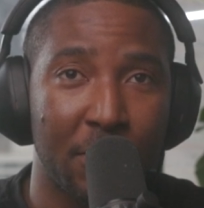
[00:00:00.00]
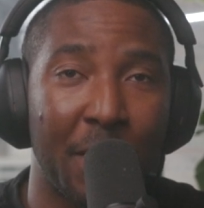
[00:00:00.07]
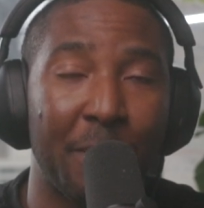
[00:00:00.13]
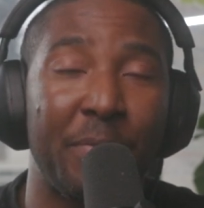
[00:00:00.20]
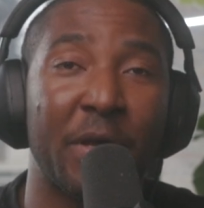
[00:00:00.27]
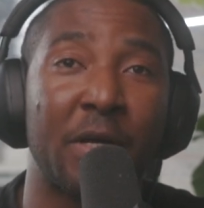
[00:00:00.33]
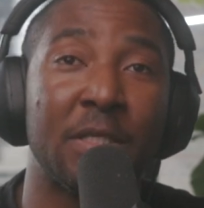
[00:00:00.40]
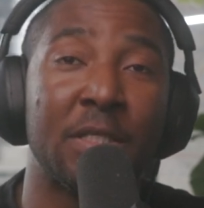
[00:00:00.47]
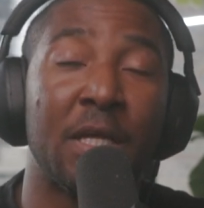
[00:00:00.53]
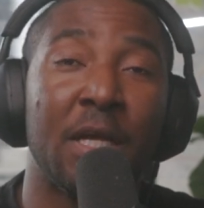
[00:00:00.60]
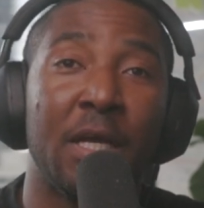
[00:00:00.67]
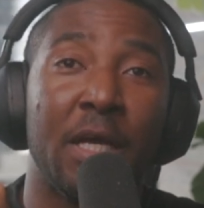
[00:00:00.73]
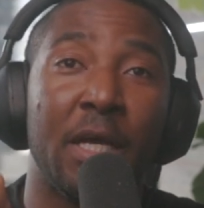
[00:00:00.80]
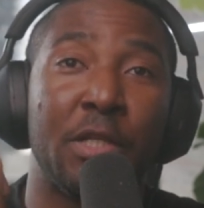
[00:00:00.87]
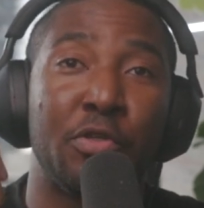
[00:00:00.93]
Because
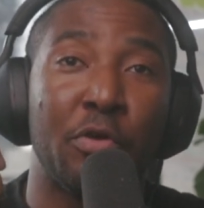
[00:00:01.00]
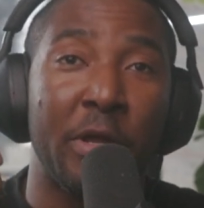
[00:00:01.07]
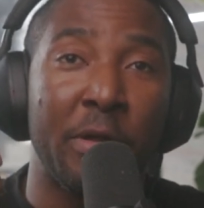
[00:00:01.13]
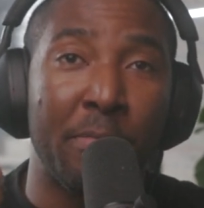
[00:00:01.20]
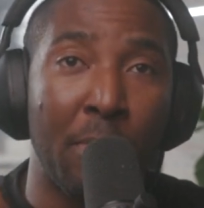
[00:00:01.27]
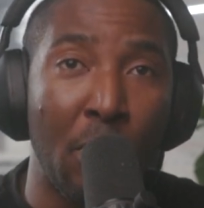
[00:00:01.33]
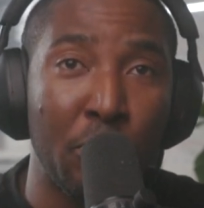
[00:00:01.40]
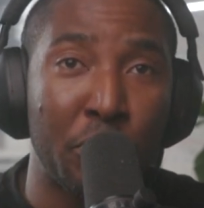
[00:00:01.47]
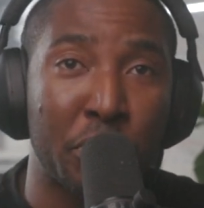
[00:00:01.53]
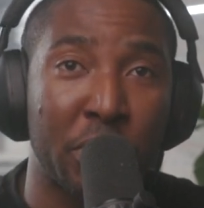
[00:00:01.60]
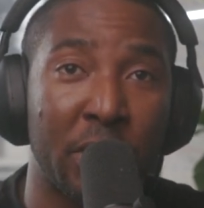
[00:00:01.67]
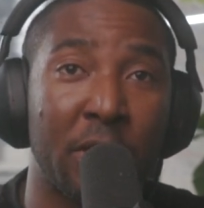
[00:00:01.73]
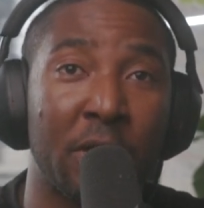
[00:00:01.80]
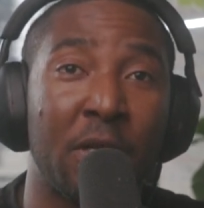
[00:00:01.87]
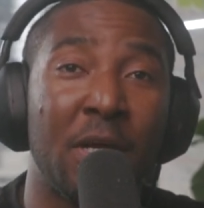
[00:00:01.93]
it's your
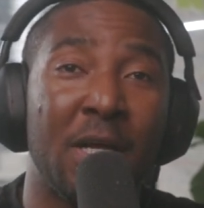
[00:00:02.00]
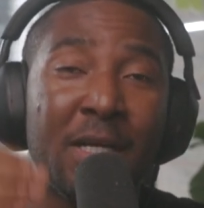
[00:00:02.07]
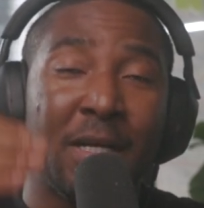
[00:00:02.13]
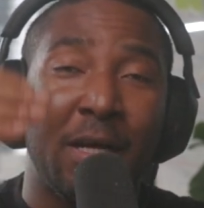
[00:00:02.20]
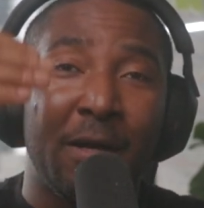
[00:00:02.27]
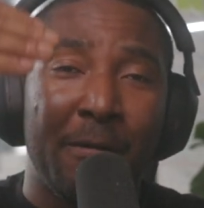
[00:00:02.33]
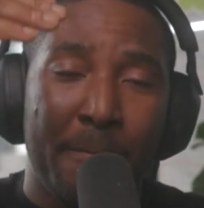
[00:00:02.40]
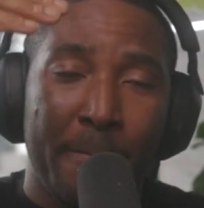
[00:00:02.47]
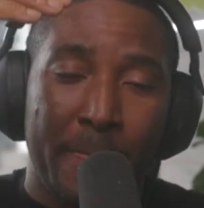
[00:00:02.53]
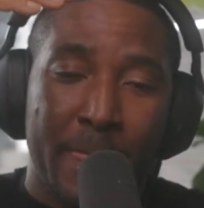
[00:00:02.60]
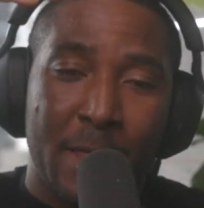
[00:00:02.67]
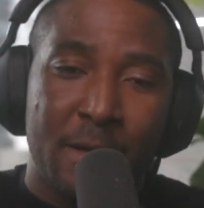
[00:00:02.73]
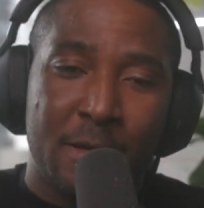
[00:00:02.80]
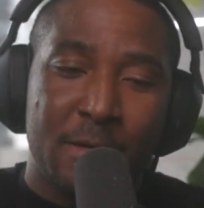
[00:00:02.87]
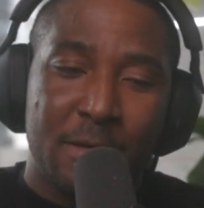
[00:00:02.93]
emotion
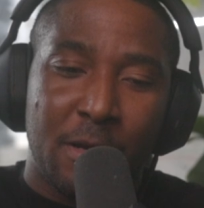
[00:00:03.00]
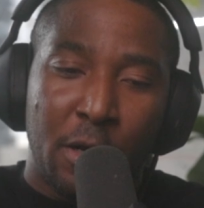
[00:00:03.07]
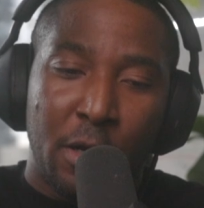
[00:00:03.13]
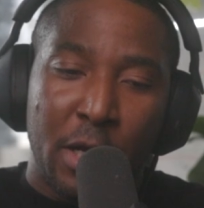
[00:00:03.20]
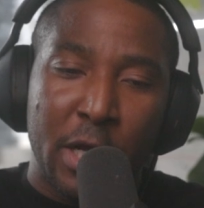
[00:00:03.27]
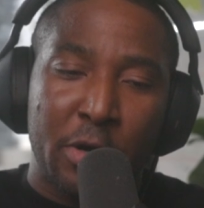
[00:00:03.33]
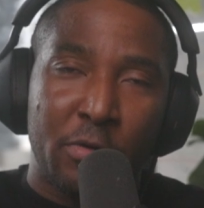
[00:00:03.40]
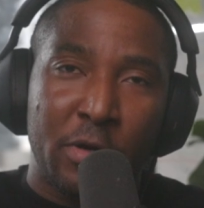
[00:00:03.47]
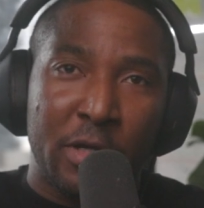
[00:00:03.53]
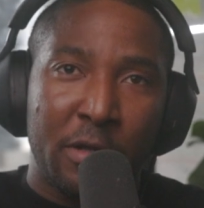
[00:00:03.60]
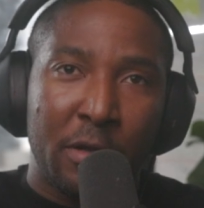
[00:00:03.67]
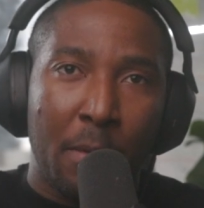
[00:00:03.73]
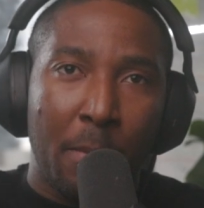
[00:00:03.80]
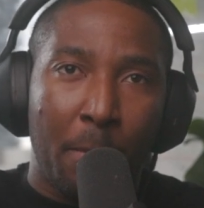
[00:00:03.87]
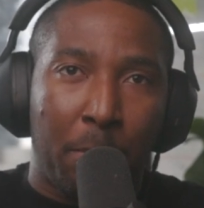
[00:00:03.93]

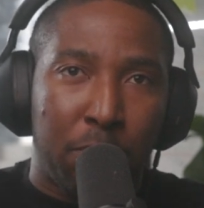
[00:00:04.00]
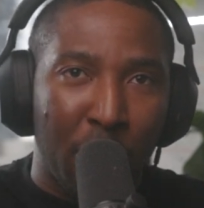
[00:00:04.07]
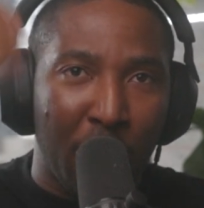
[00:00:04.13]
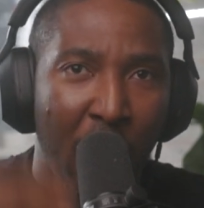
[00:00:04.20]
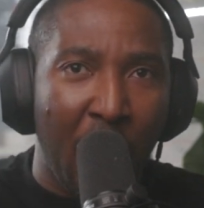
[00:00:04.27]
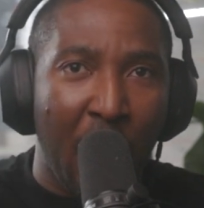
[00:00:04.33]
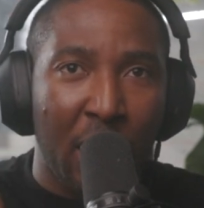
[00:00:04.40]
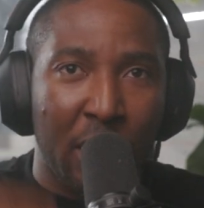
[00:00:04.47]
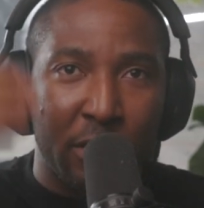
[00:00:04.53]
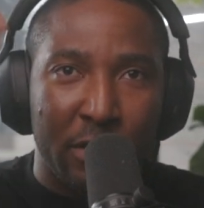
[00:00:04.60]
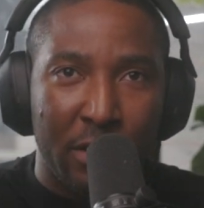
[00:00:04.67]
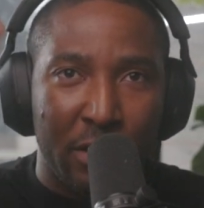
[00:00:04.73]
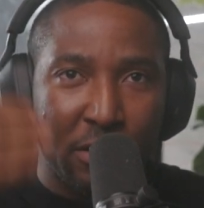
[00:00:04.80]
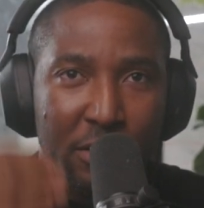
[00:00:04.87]
literally blocked